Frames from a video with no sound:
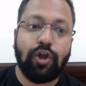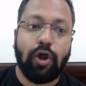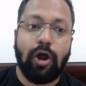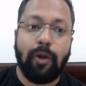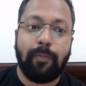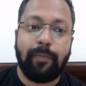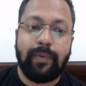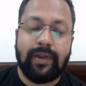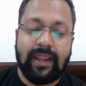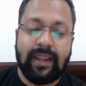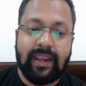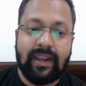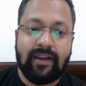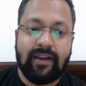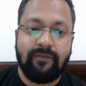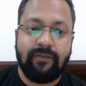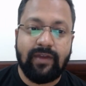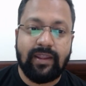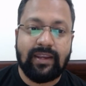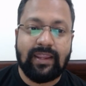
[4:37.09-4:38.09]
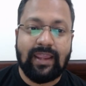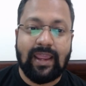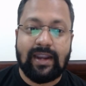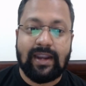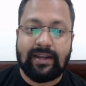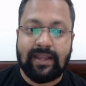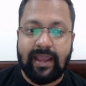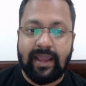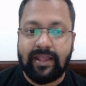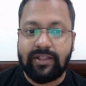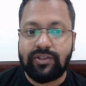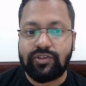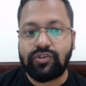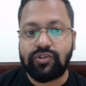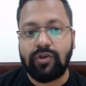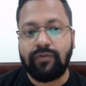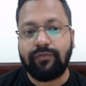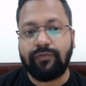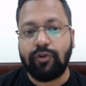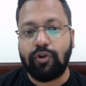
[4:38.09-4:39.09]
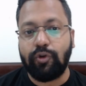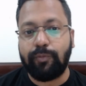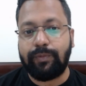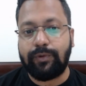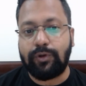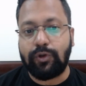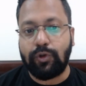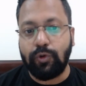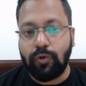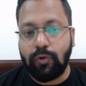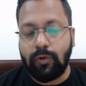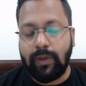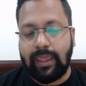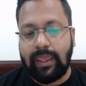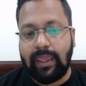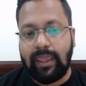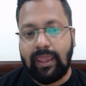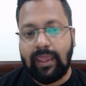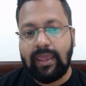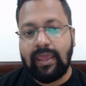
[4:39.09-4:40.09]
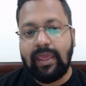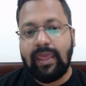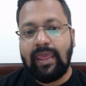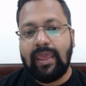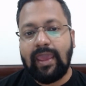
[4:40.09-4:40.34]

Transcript: obtained when cations of group 2A